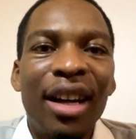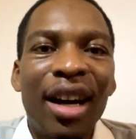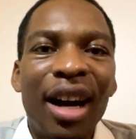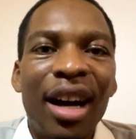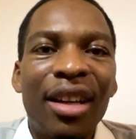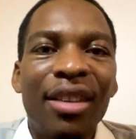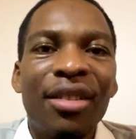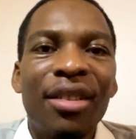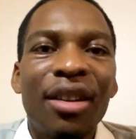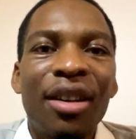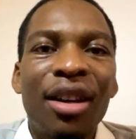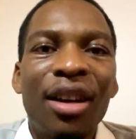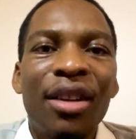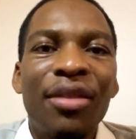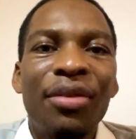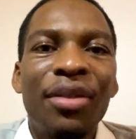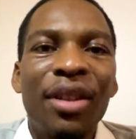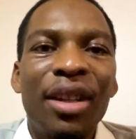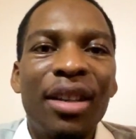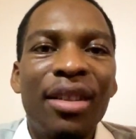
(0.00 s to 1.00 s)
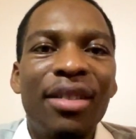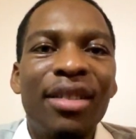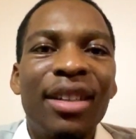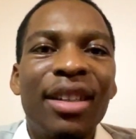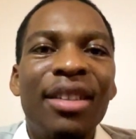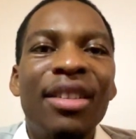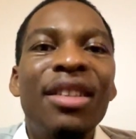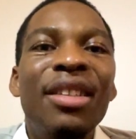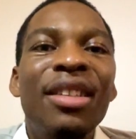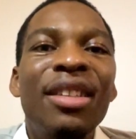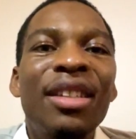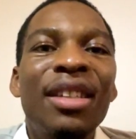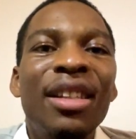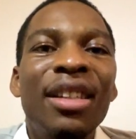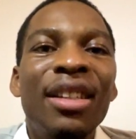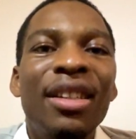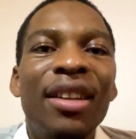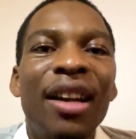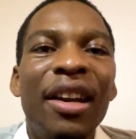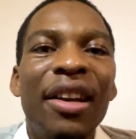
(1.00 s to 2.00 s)
as the confidence is
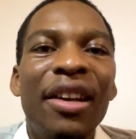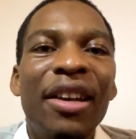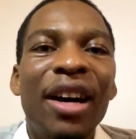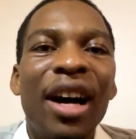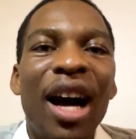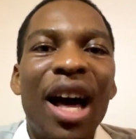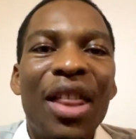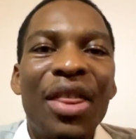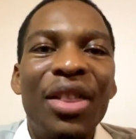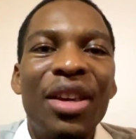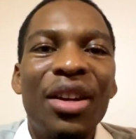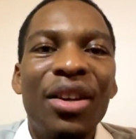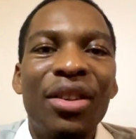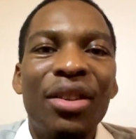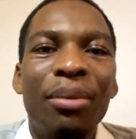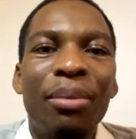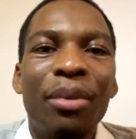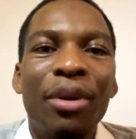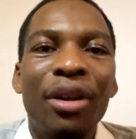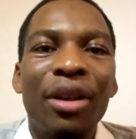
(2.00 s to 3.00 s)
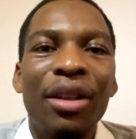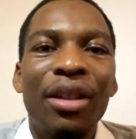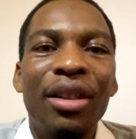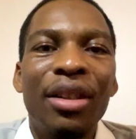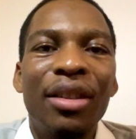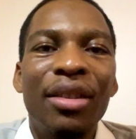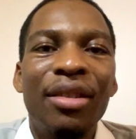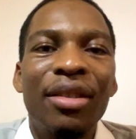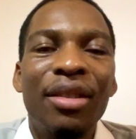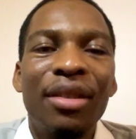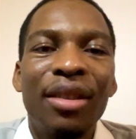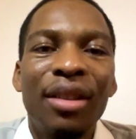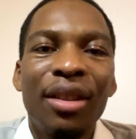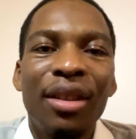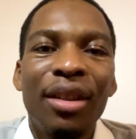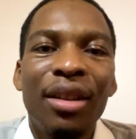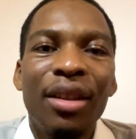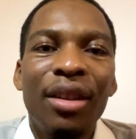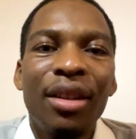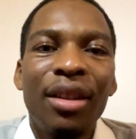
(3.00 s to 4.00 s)
still not there in the markets,
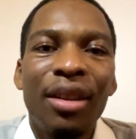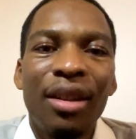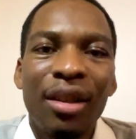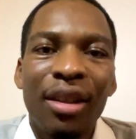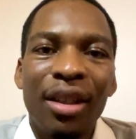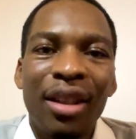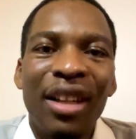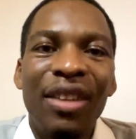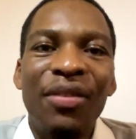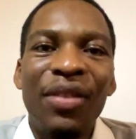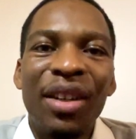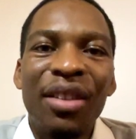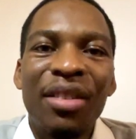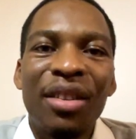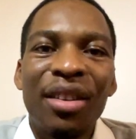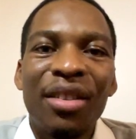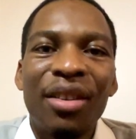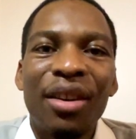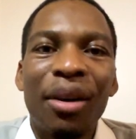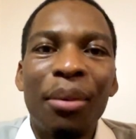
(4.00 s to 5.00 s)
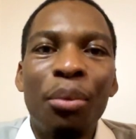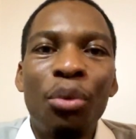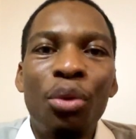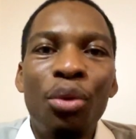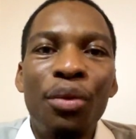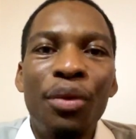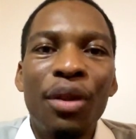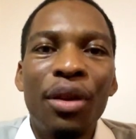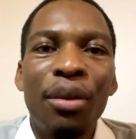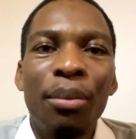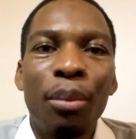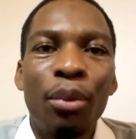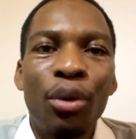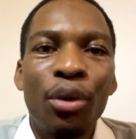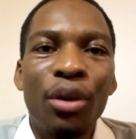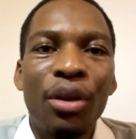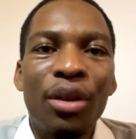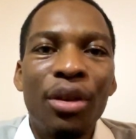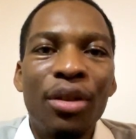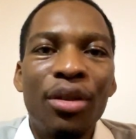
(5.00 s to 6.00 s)
investors are moving
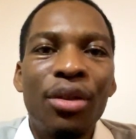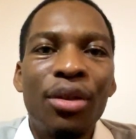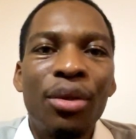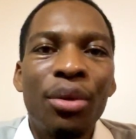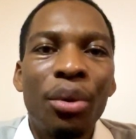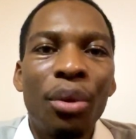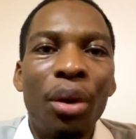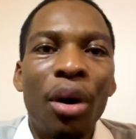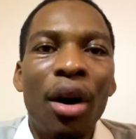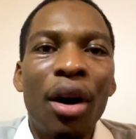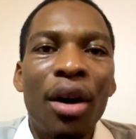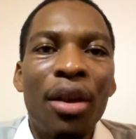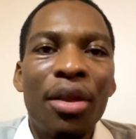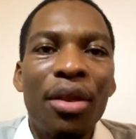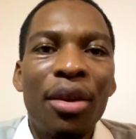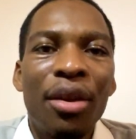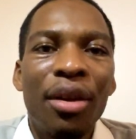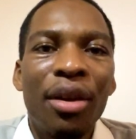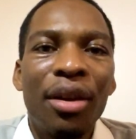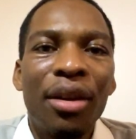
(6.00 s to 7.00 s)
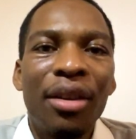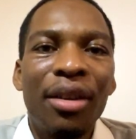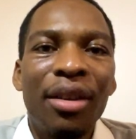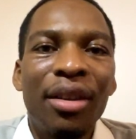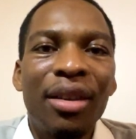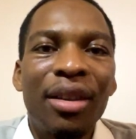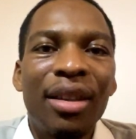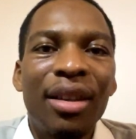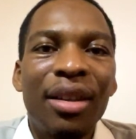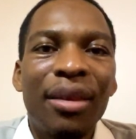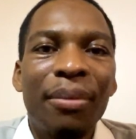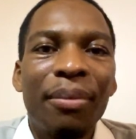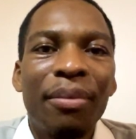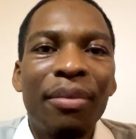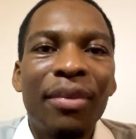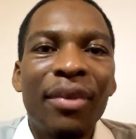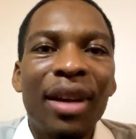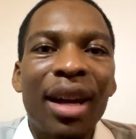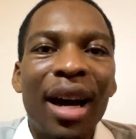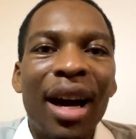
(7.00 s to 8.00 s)
monies to other
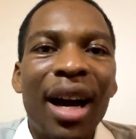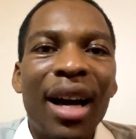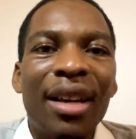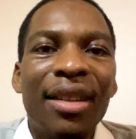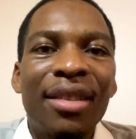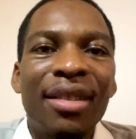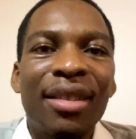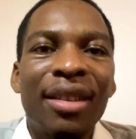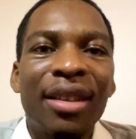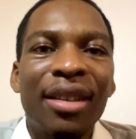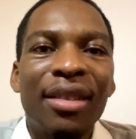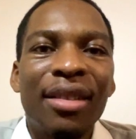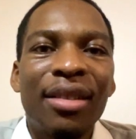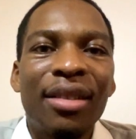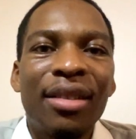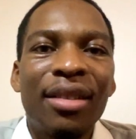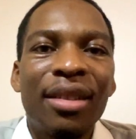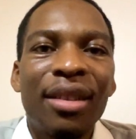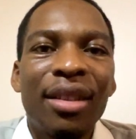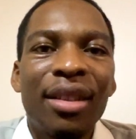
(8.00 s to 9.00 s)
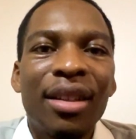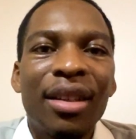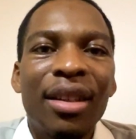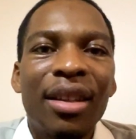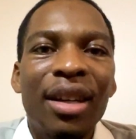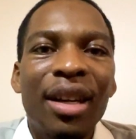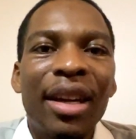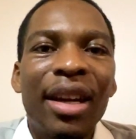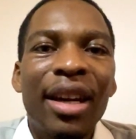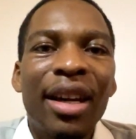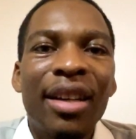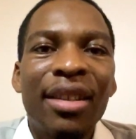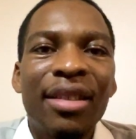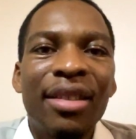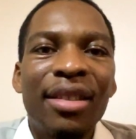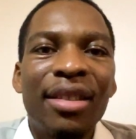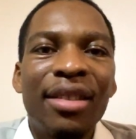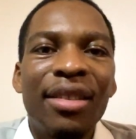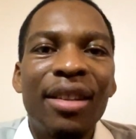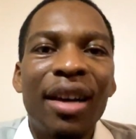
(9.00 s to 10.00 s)
asset
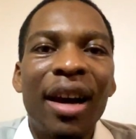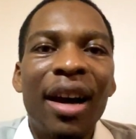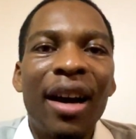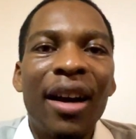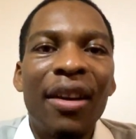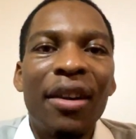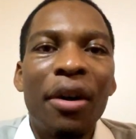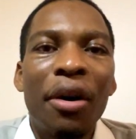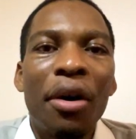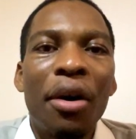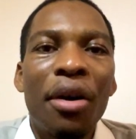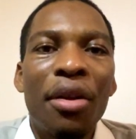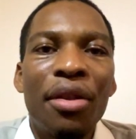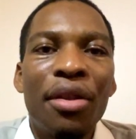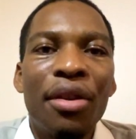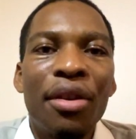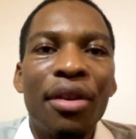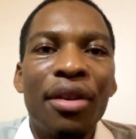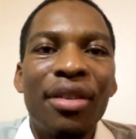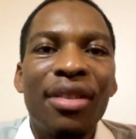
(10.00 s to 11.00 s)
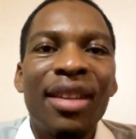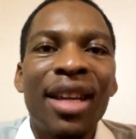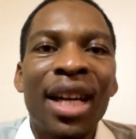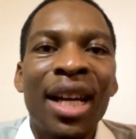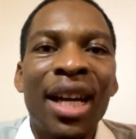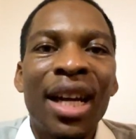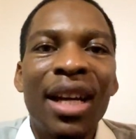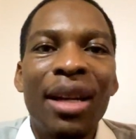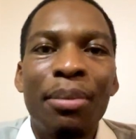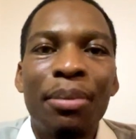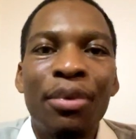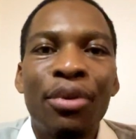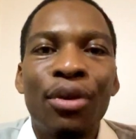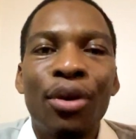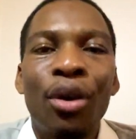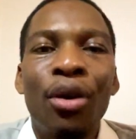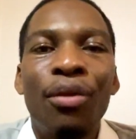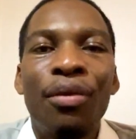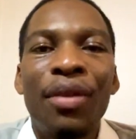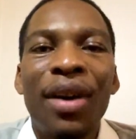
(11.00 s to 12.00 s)
classes and other types
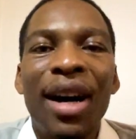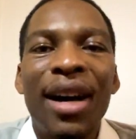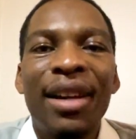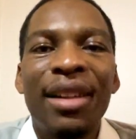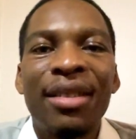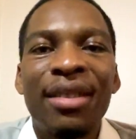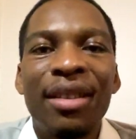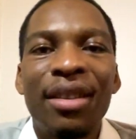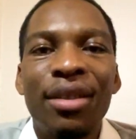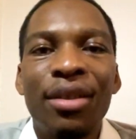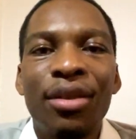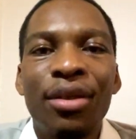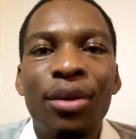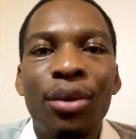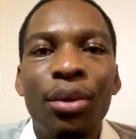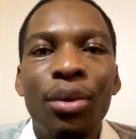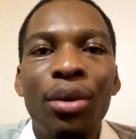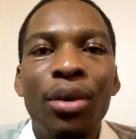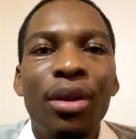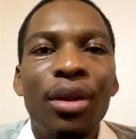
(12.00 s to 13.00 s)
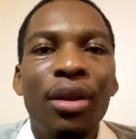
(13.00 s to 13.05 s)
of assets. So